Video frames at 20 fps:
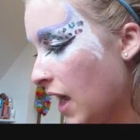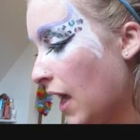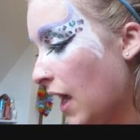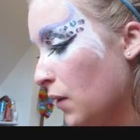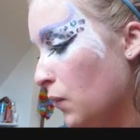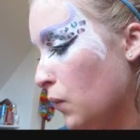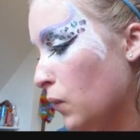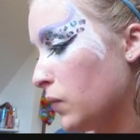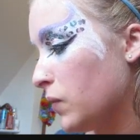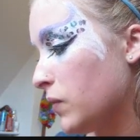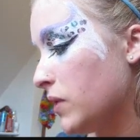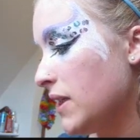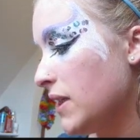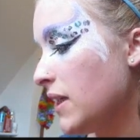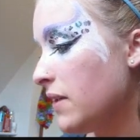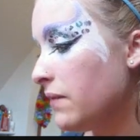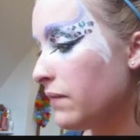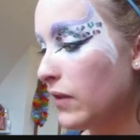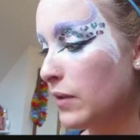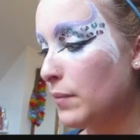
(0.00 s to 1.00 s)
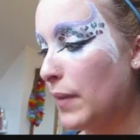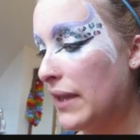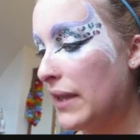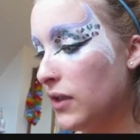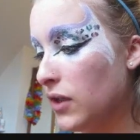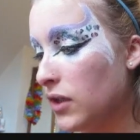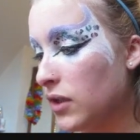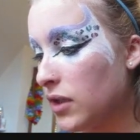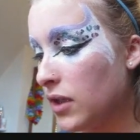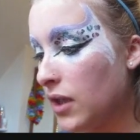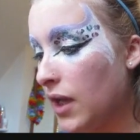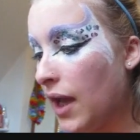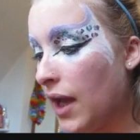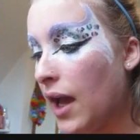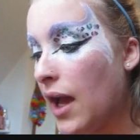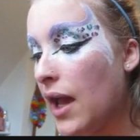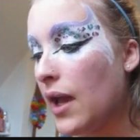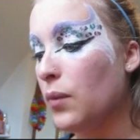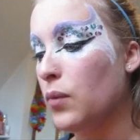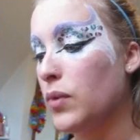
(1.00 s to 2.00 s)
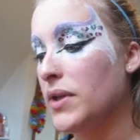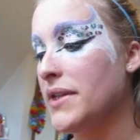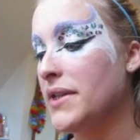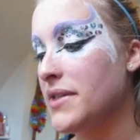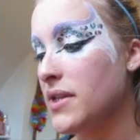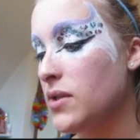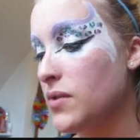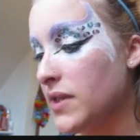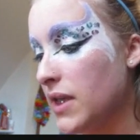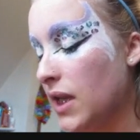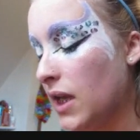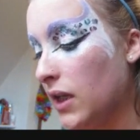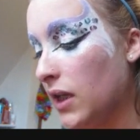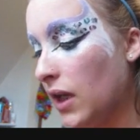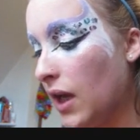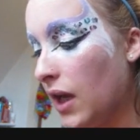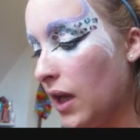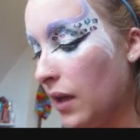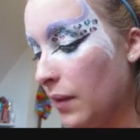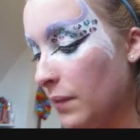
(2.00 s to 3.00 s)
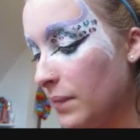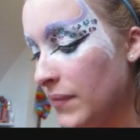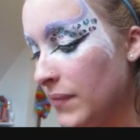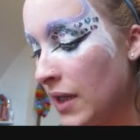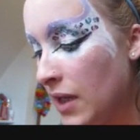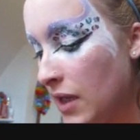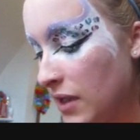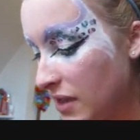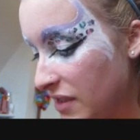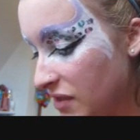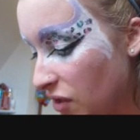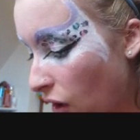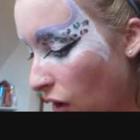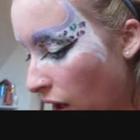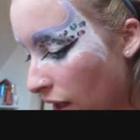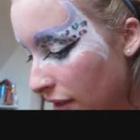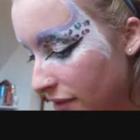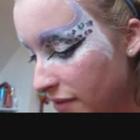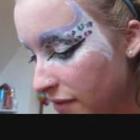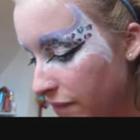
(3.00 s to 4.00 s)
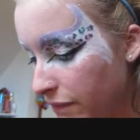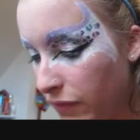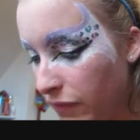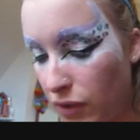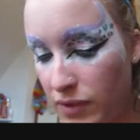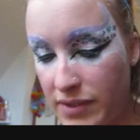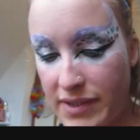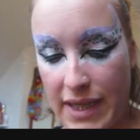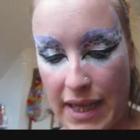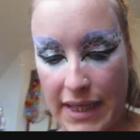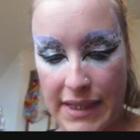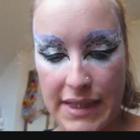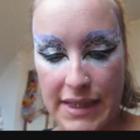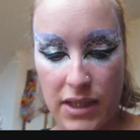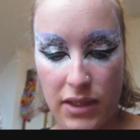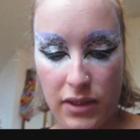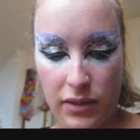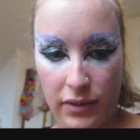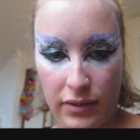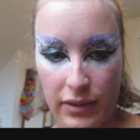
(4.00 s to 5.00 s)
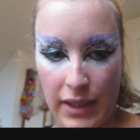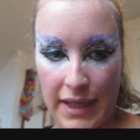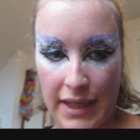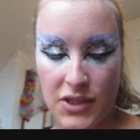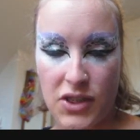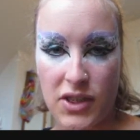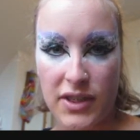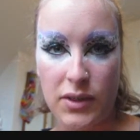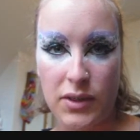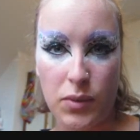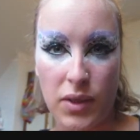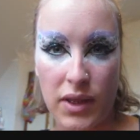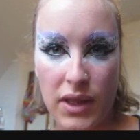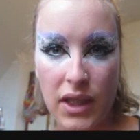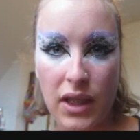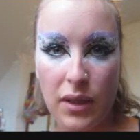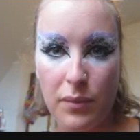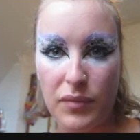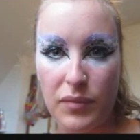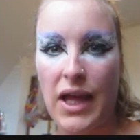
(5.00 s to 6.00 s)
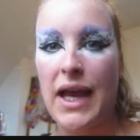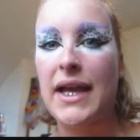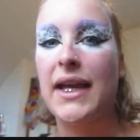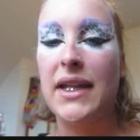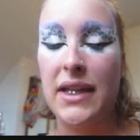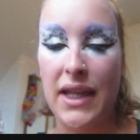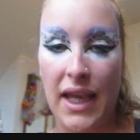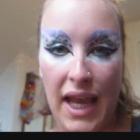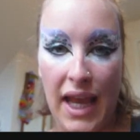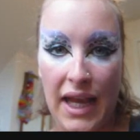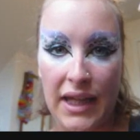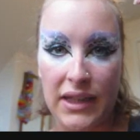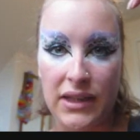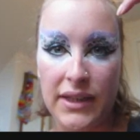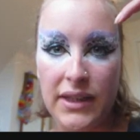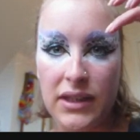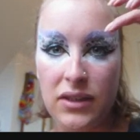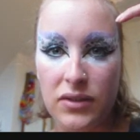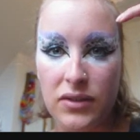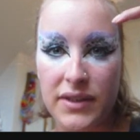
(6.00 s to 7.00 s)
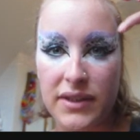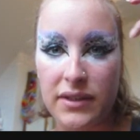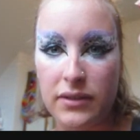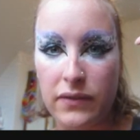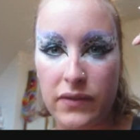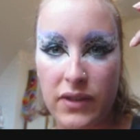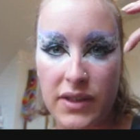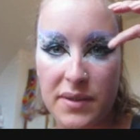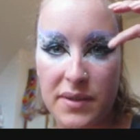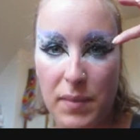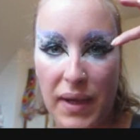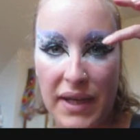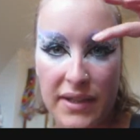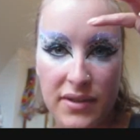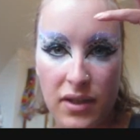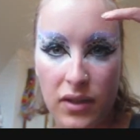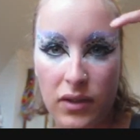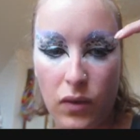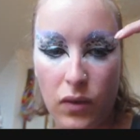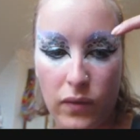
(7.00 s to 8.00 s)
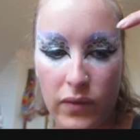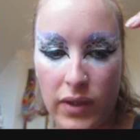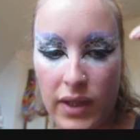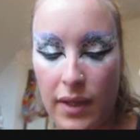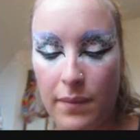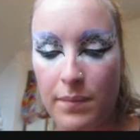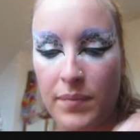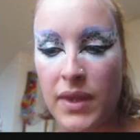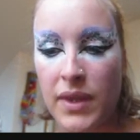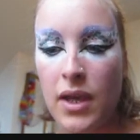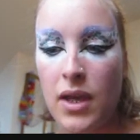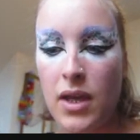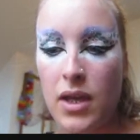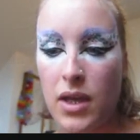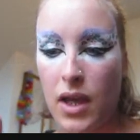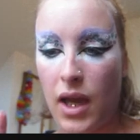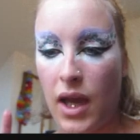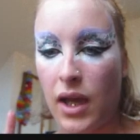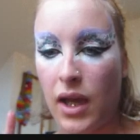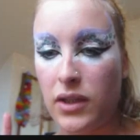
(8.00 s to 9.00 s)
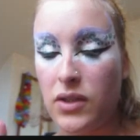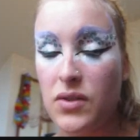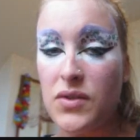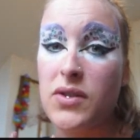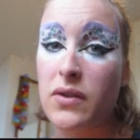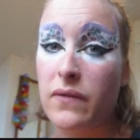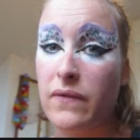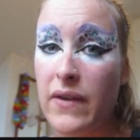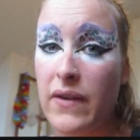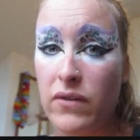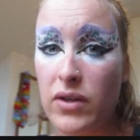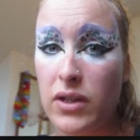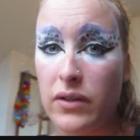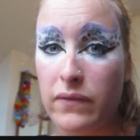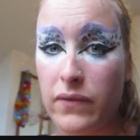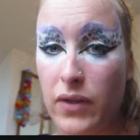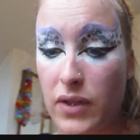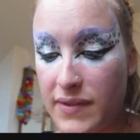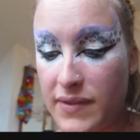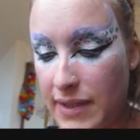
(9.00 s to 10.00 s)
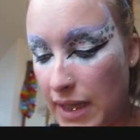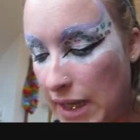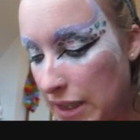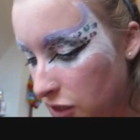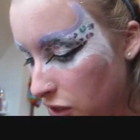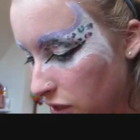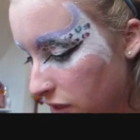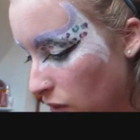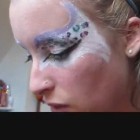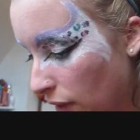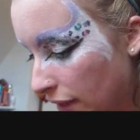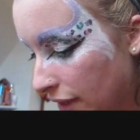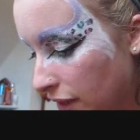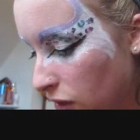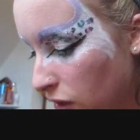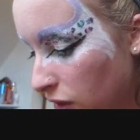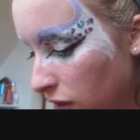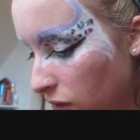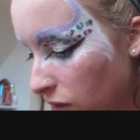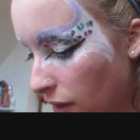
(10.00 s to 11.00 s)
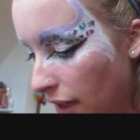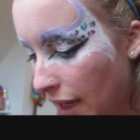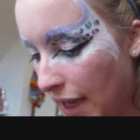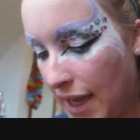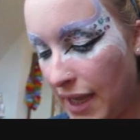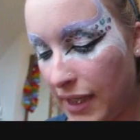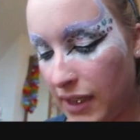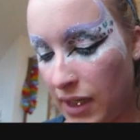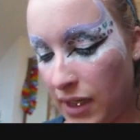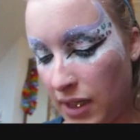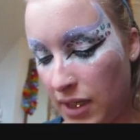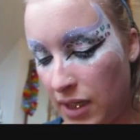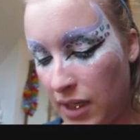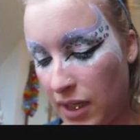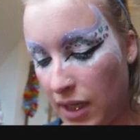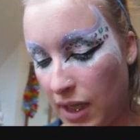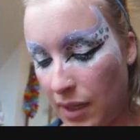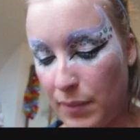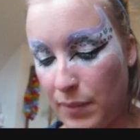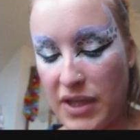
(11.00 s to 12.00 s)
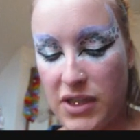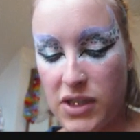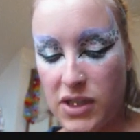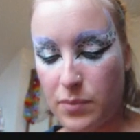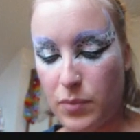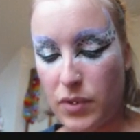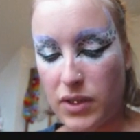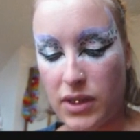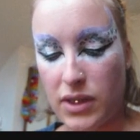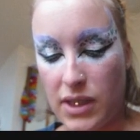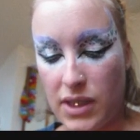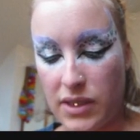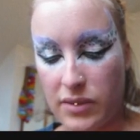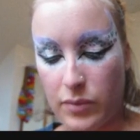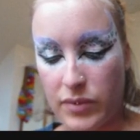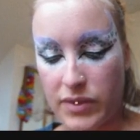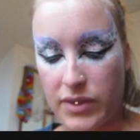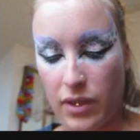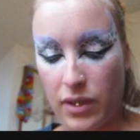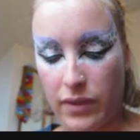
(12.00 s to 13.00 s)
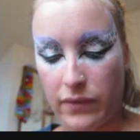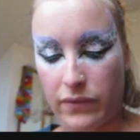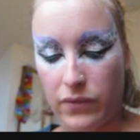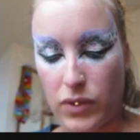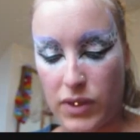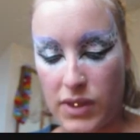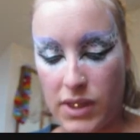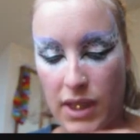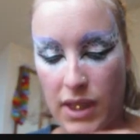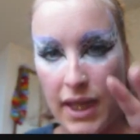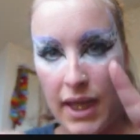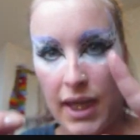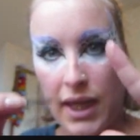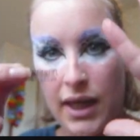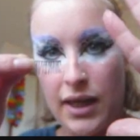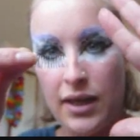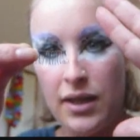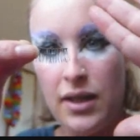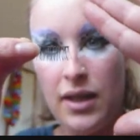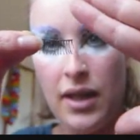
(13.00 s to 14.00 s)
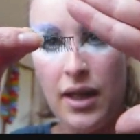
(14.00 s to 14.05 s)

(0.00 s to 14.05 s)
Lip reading: I did for my look, I was using these awesome false lashes that were thick and black, and they had little silver specks all over them. Use your favorite false lashes, or I could go ahead, I might just put these ones on for today.